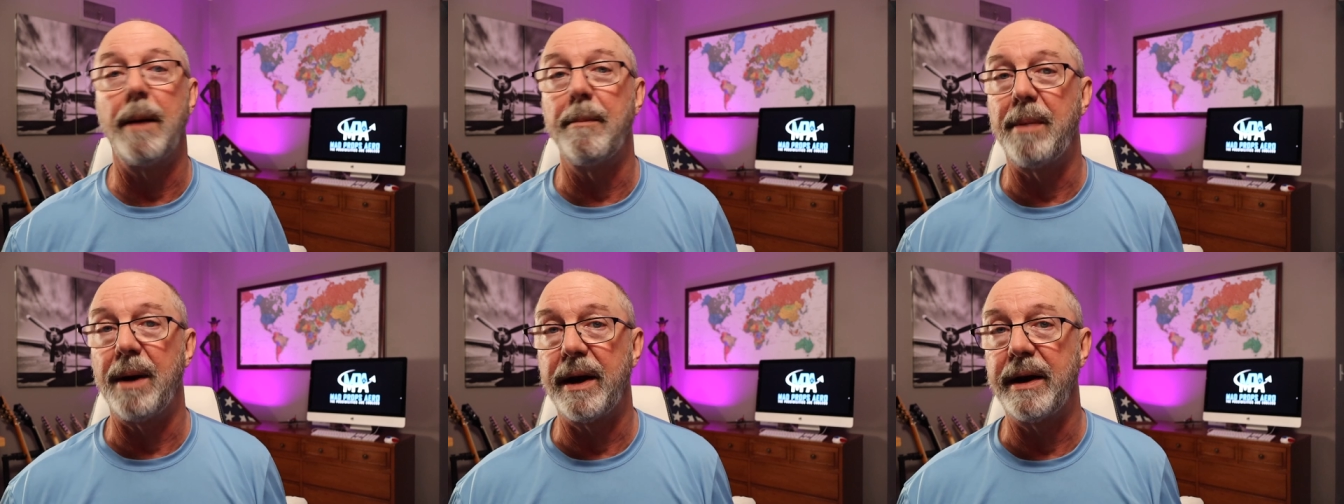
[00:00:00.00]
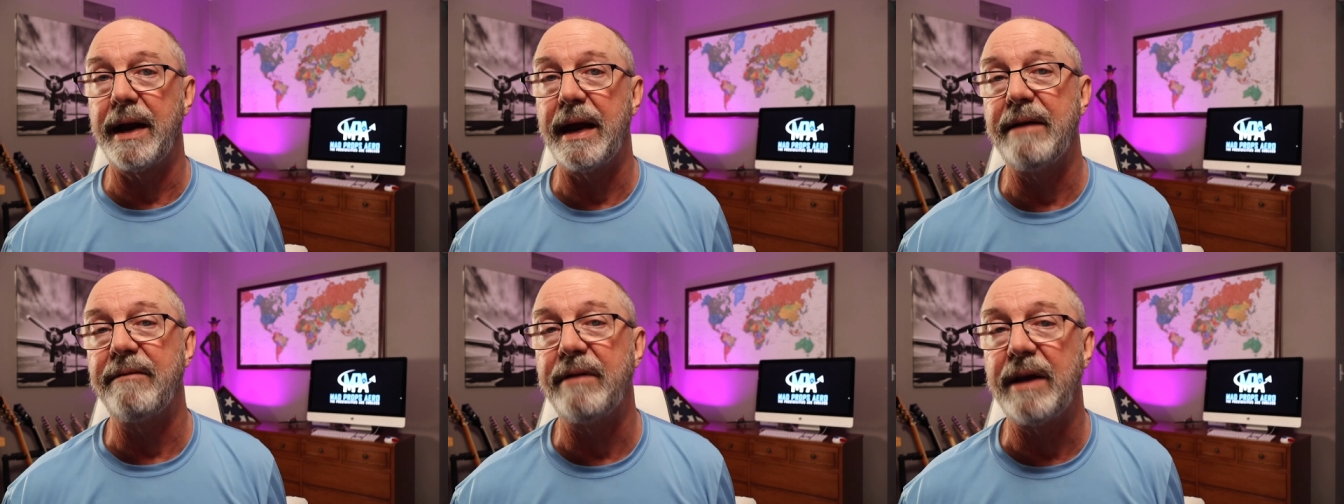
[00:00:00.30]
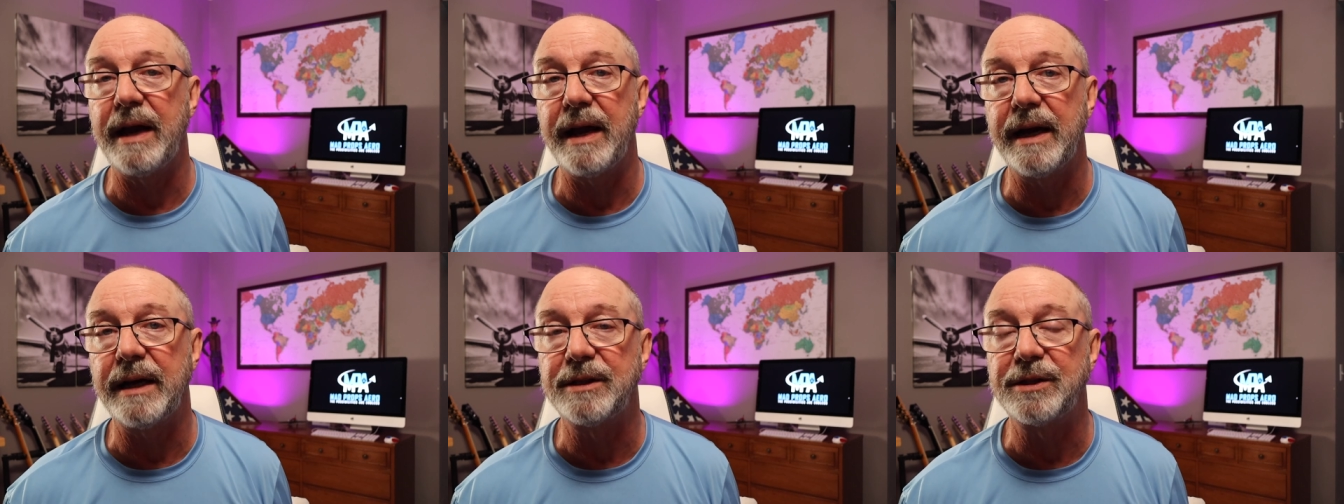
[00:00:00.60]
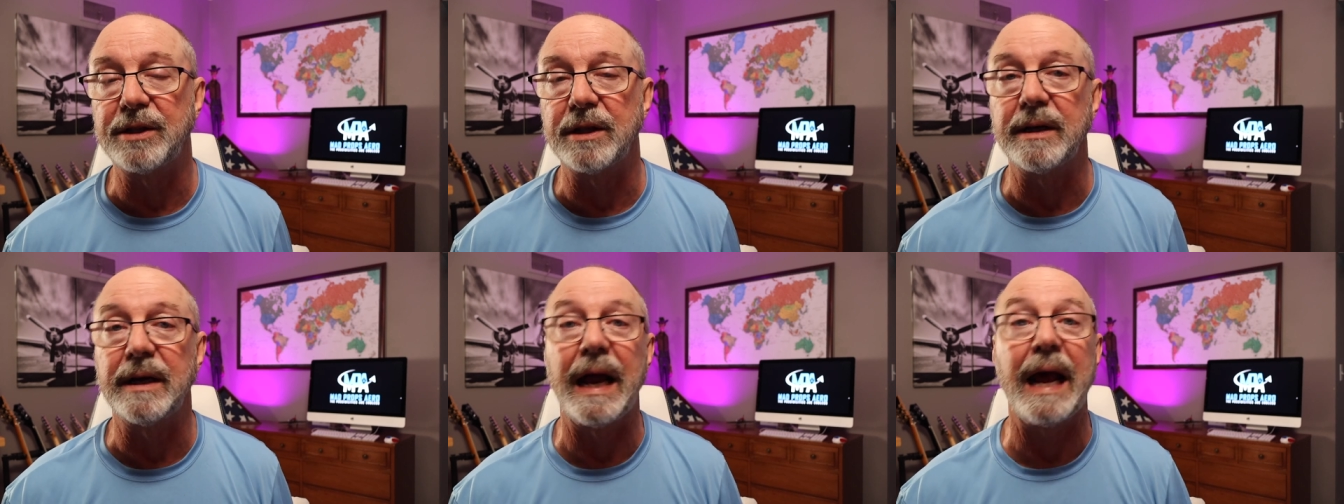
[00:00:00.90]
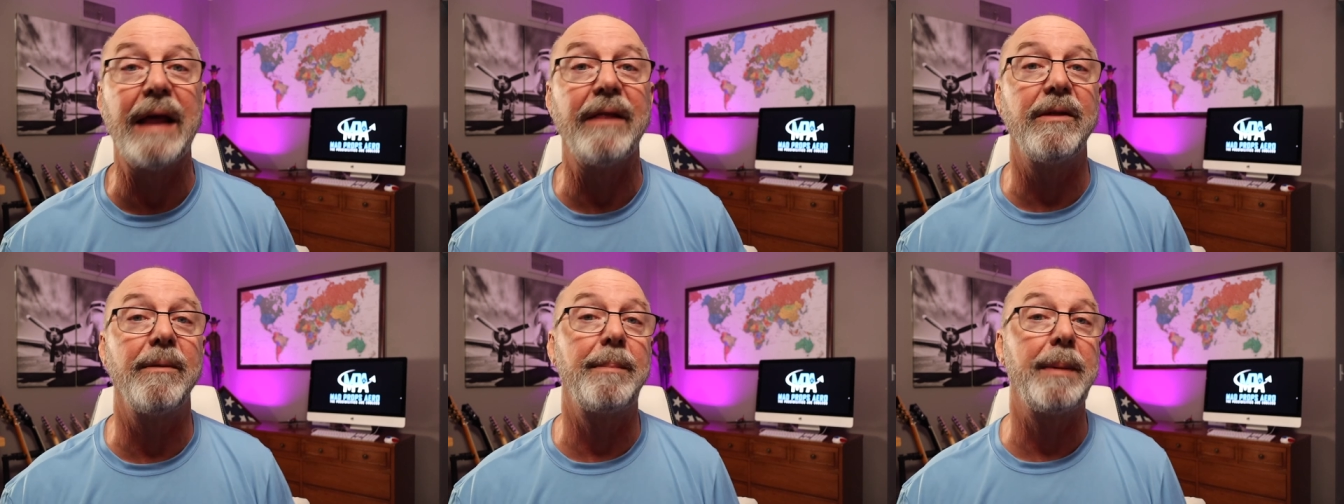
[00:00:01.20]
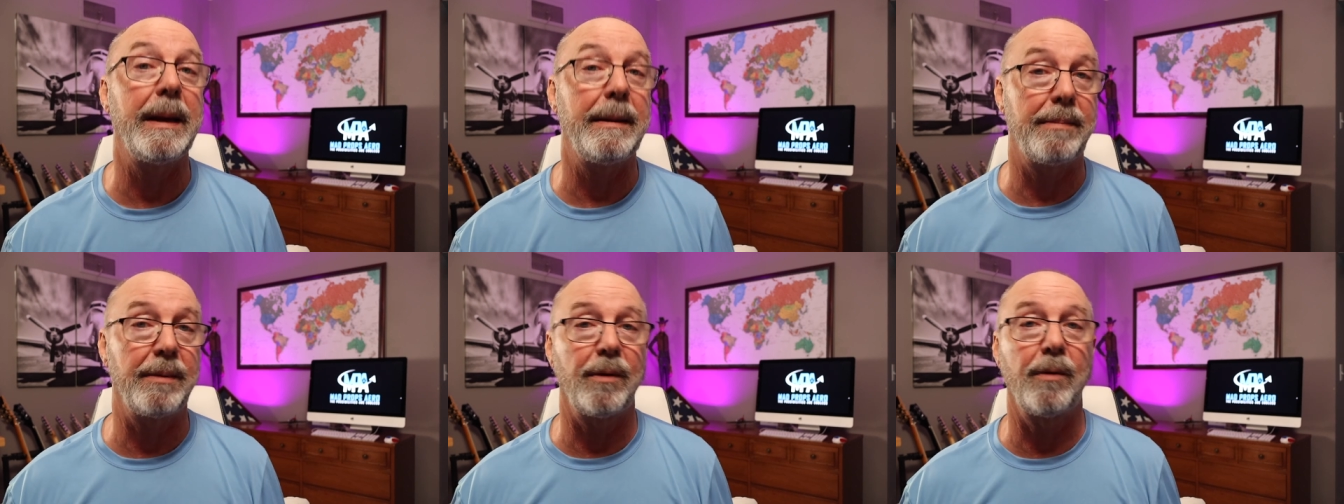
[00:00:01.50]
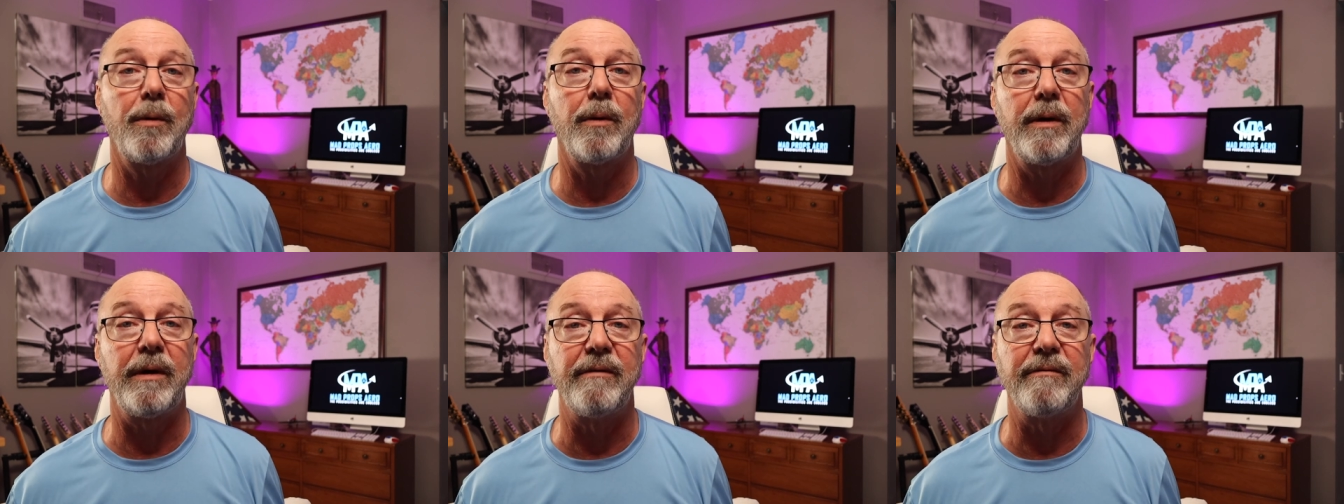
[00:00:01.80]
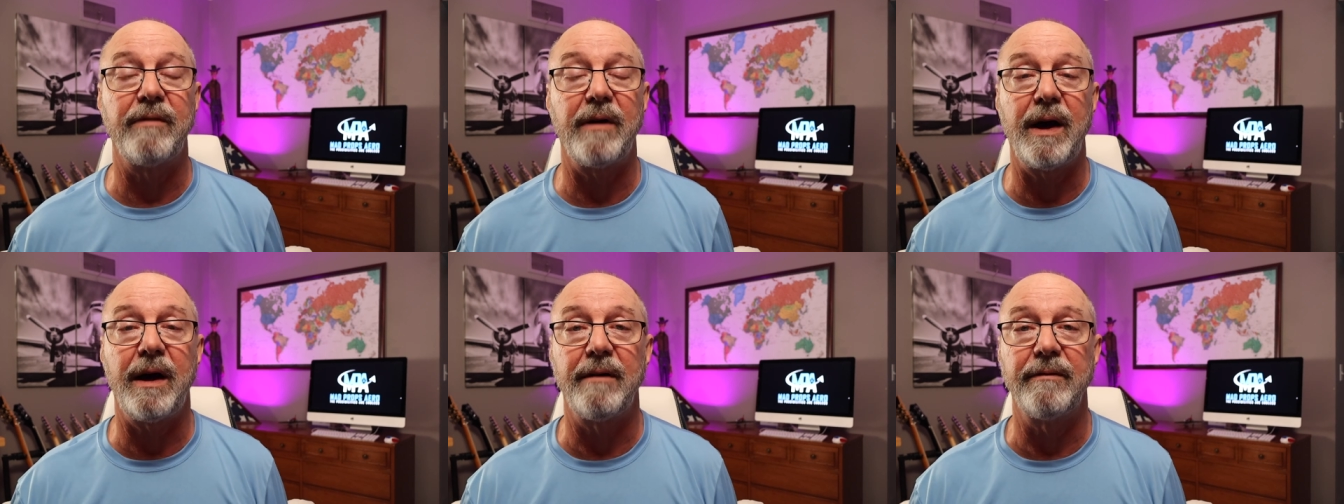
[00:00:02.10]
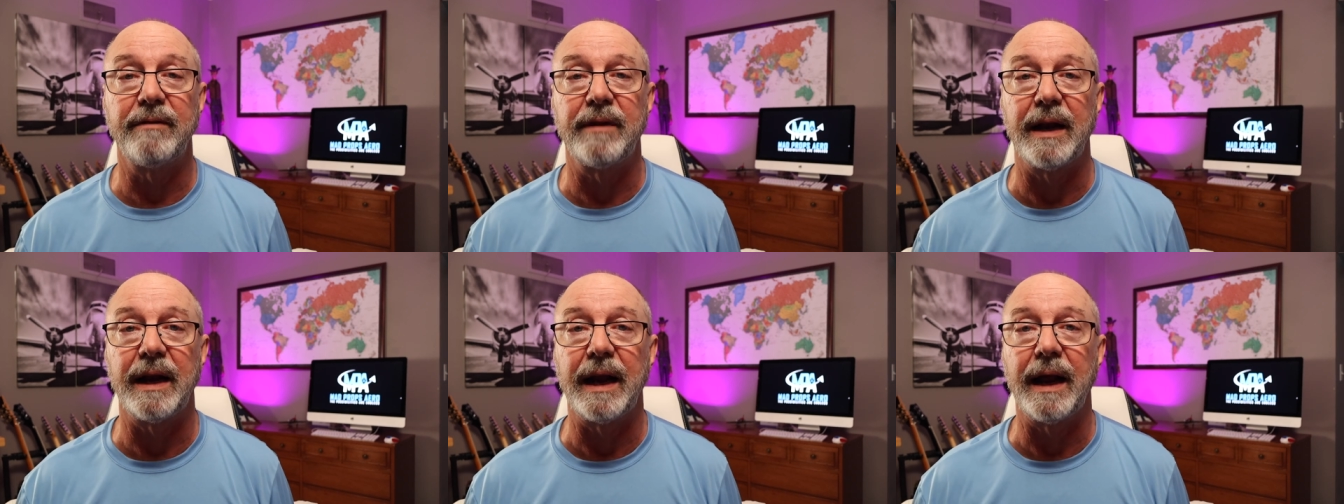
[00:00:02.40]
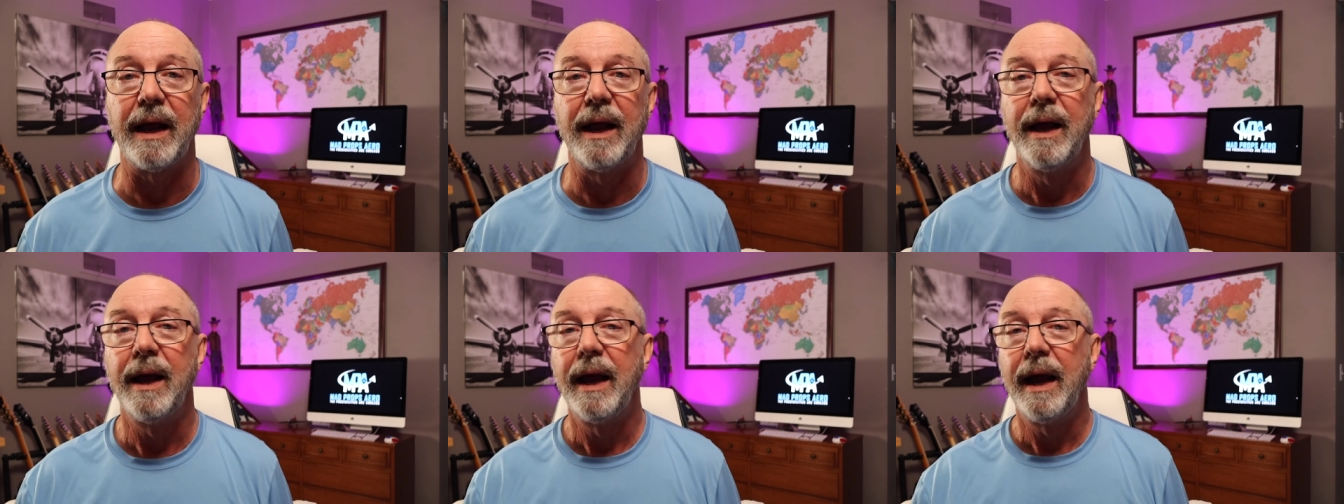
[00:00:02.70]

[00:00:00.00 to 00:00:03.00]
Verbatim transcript: about aviation and the people who are involved in it.